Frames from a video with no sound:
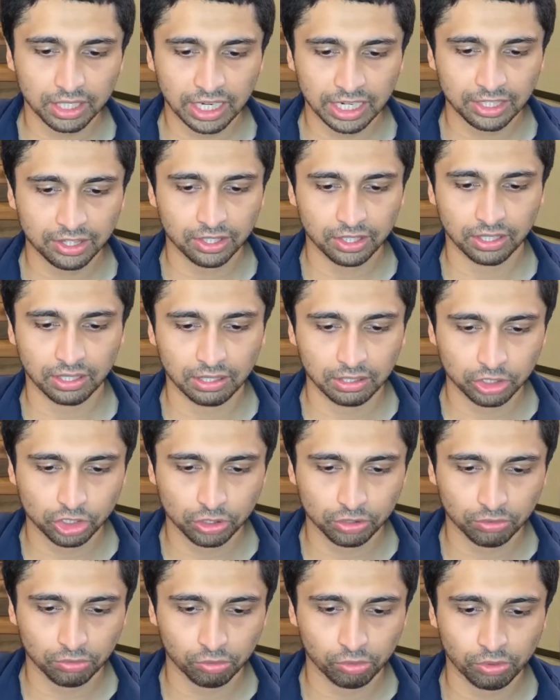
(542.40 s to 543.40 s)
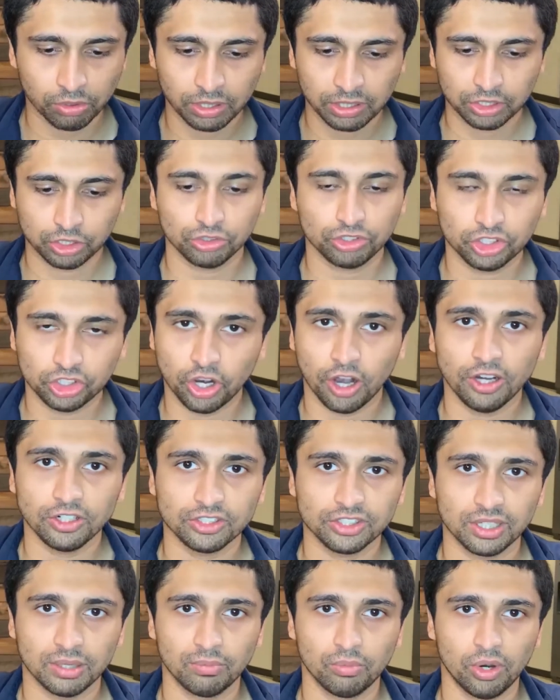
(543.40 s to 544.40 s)
in the uh, to to start
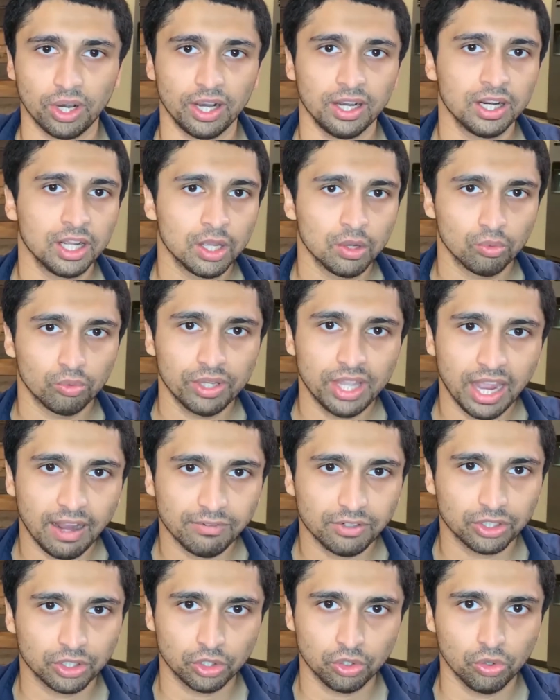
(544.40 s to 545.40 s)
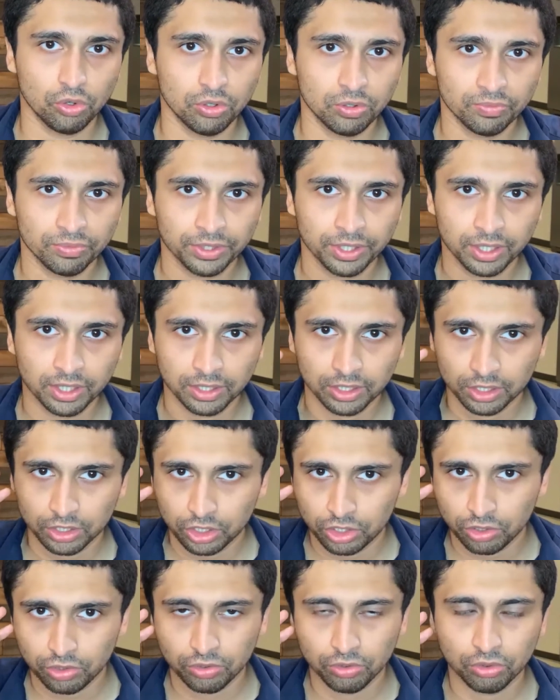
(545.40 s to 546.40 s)
somewhere, we have to go
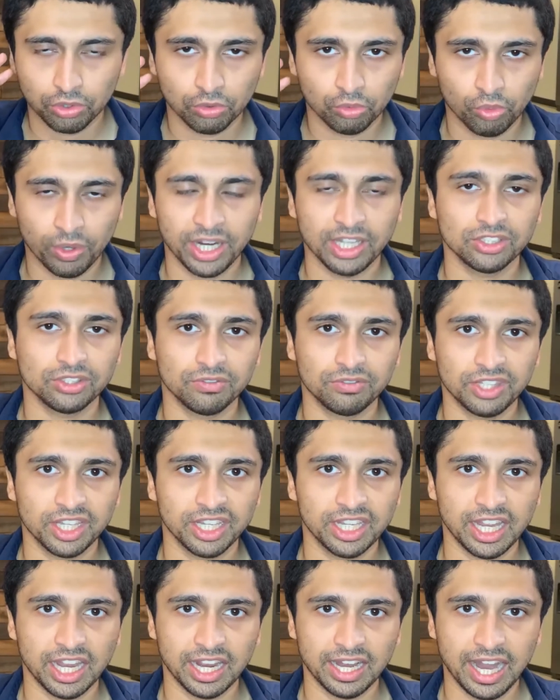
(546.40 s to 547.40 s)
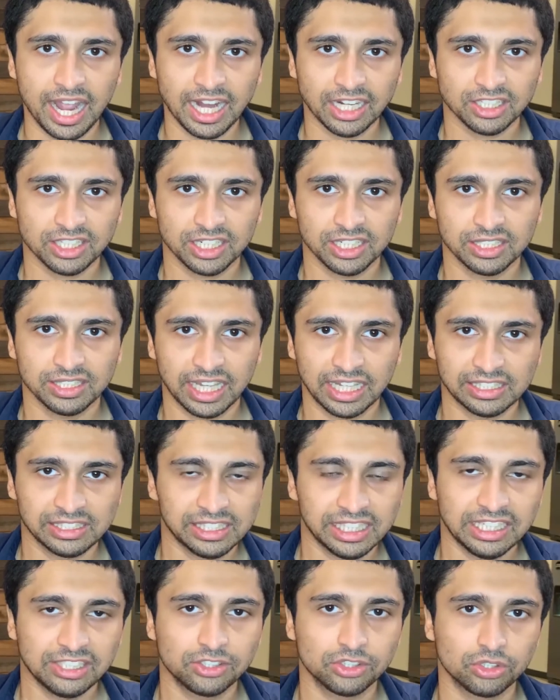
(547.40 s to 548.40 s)
to ways of thinking and acting that
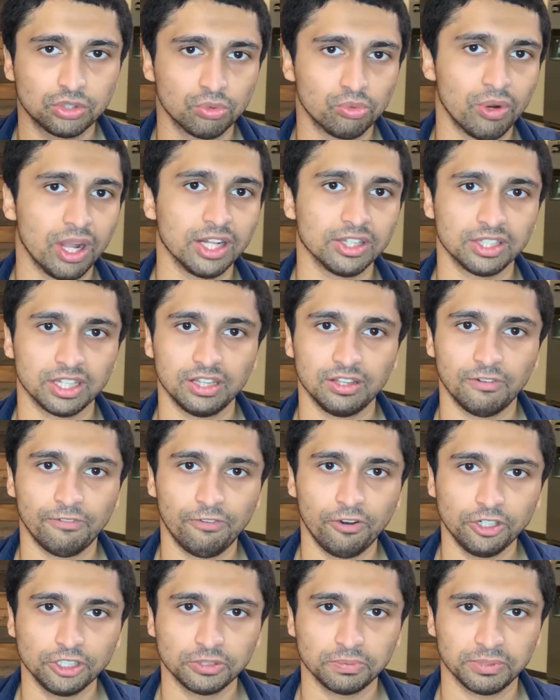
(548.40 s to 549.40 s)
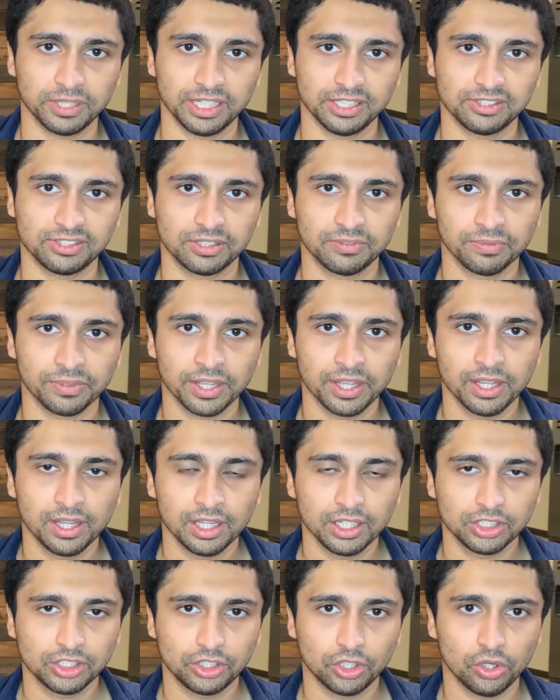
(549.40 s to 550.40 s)
leads to wealth in the first place.
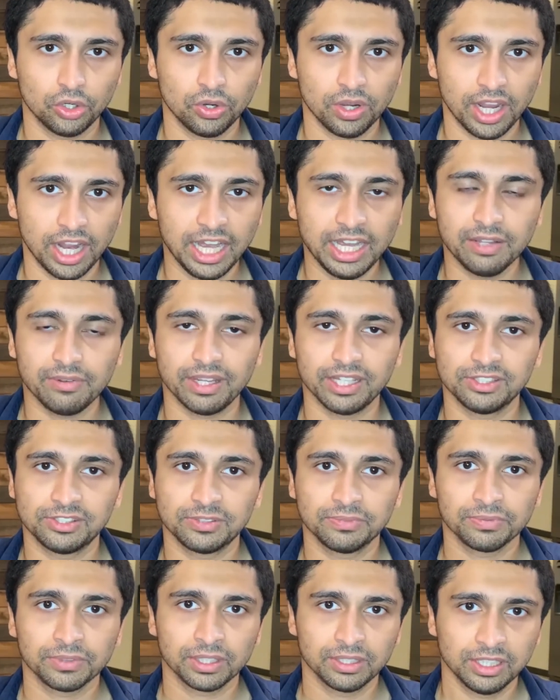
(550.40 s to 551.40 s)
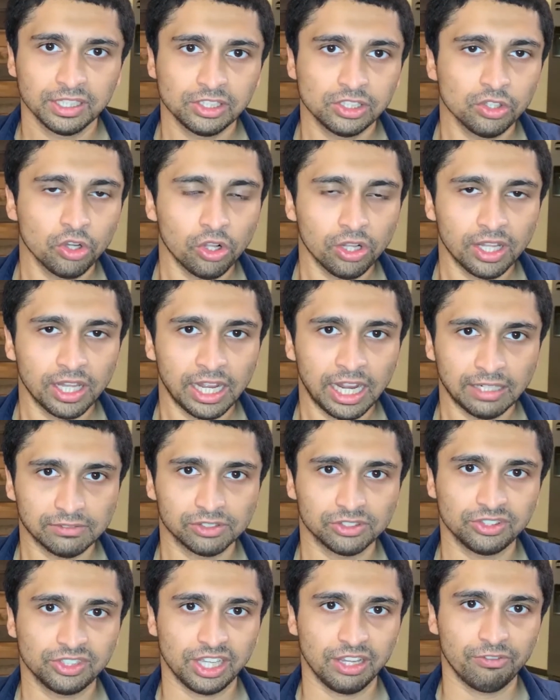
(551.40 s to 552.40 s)
So anyways, this is all I have to
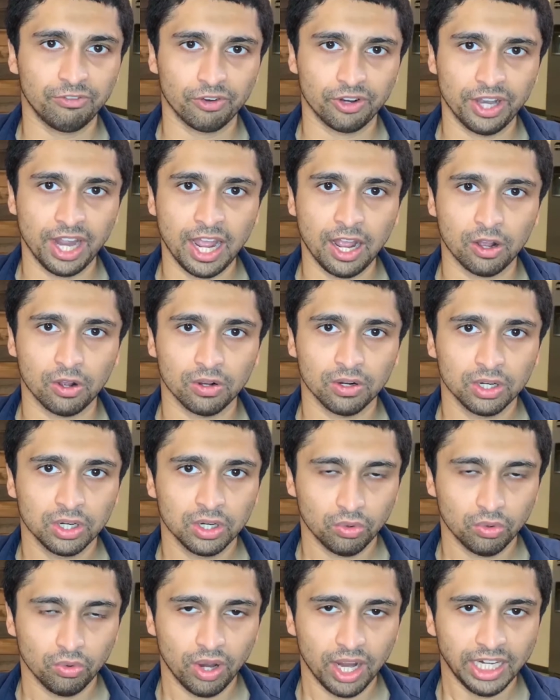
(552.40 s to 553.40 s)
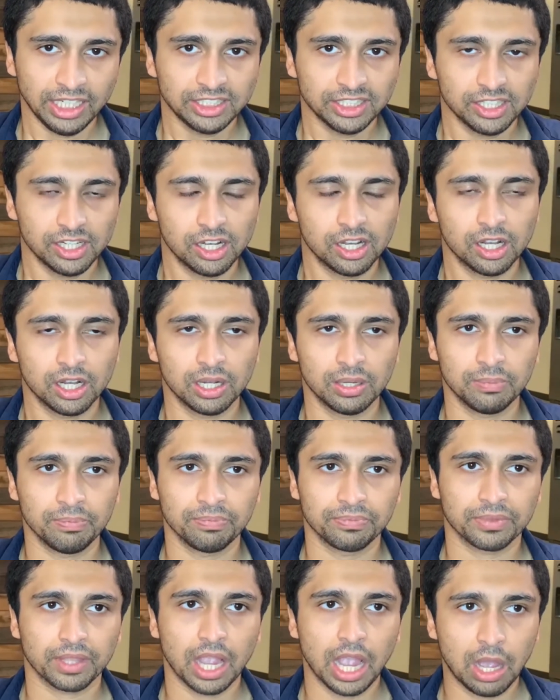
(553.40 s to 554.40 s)
say for now, right? Um,
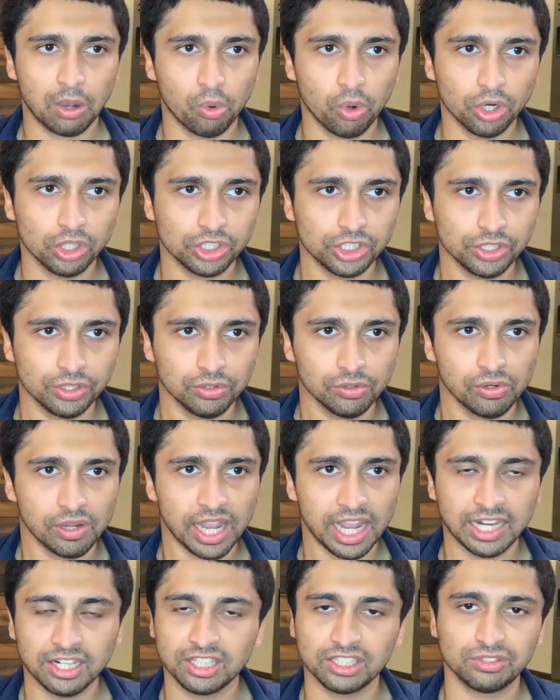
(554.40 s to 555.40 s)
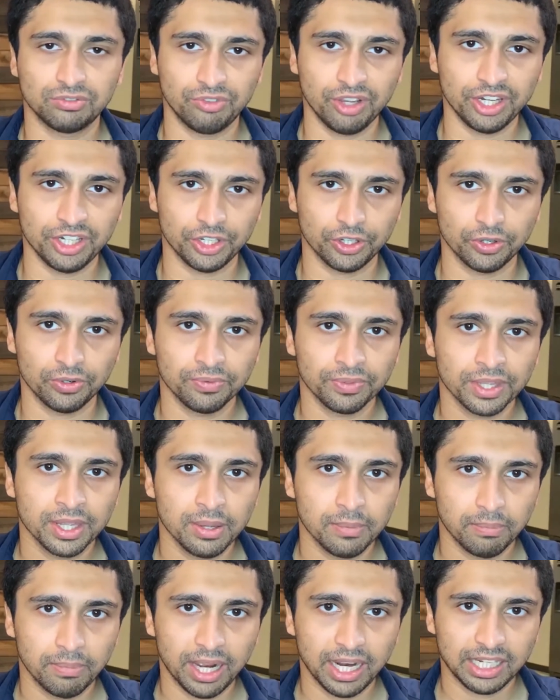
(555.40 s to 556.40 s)
I want to end this video
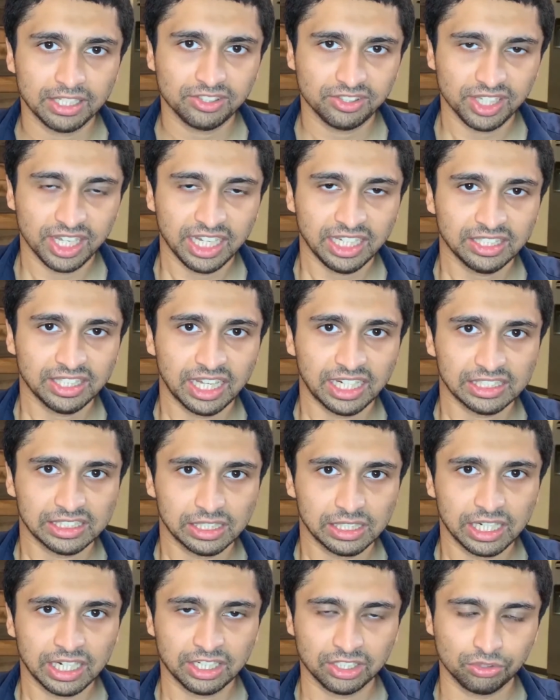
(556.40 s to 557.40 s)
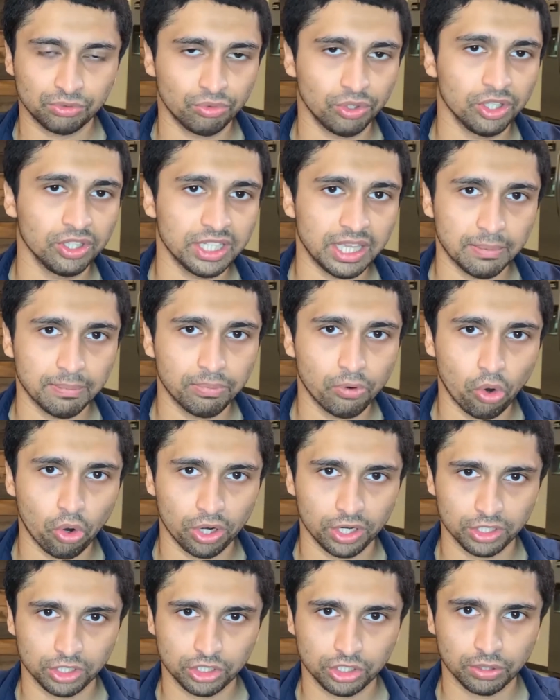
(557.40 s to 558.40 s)
by saying that it is really
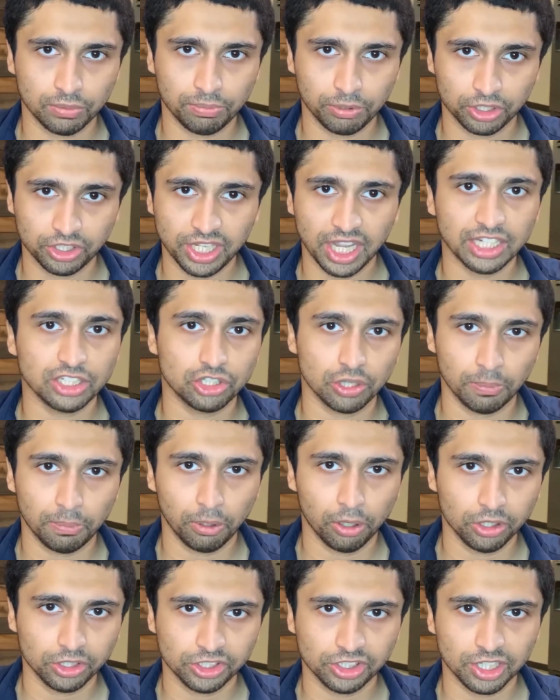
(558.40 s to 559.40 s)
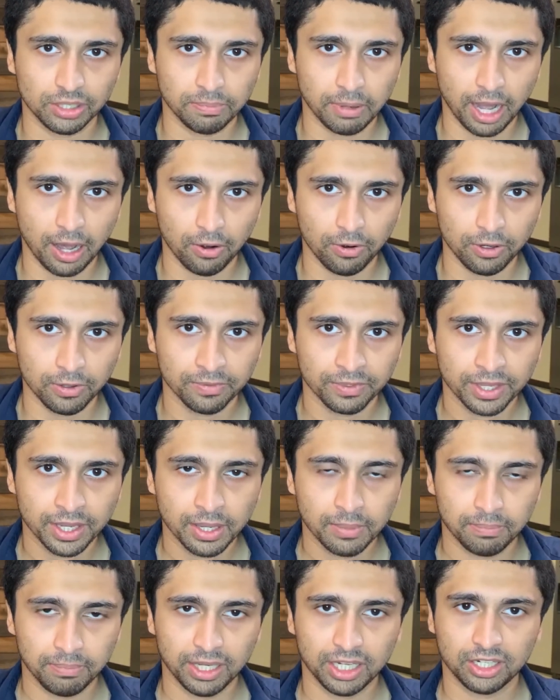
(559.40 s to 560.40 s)
important to protect your purchasing power,
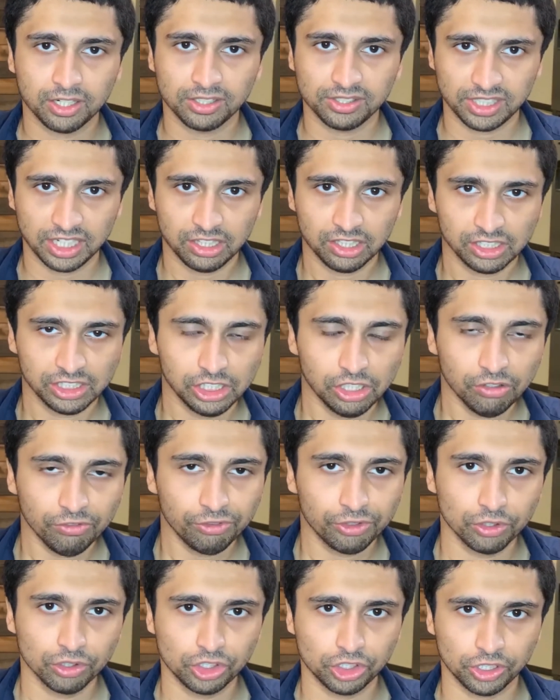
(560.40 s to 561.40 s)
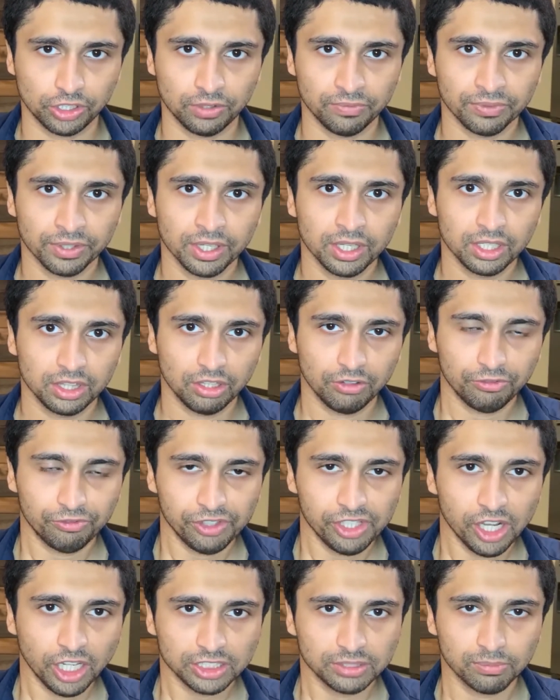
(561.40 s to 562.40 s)
because in the near future, the
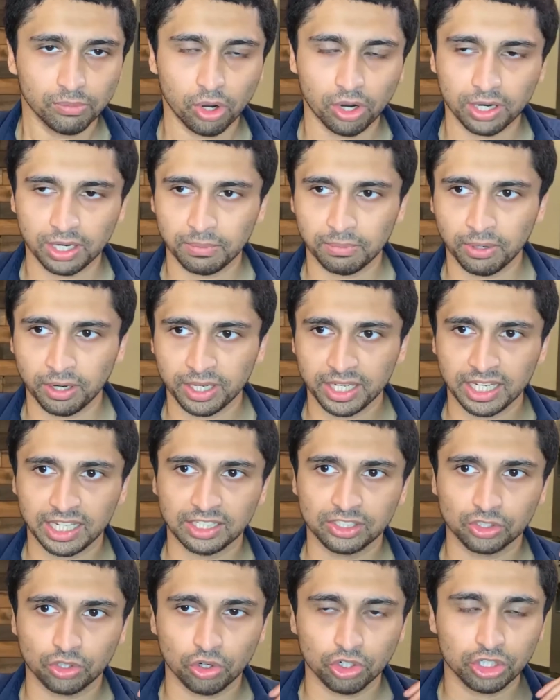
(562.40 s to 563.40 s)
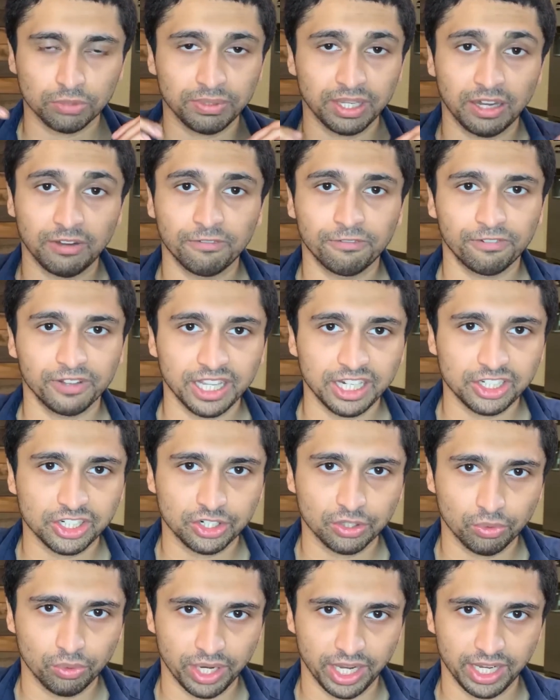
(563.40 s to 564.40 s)
fiat mon money is going to be
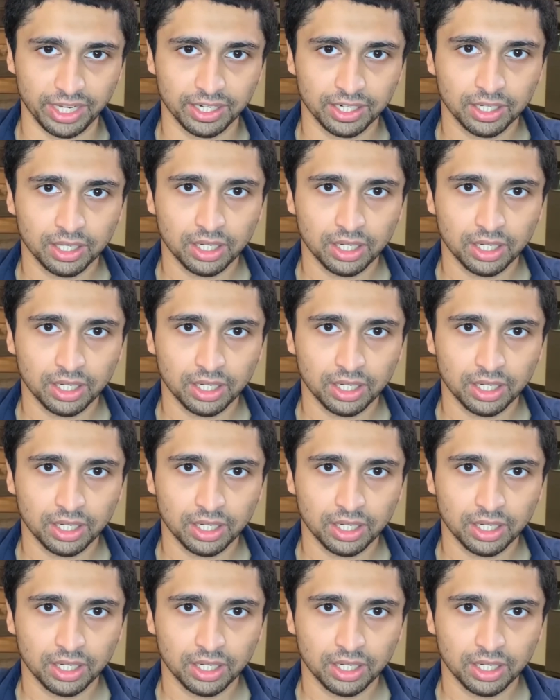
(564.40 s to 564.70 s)
inflated away,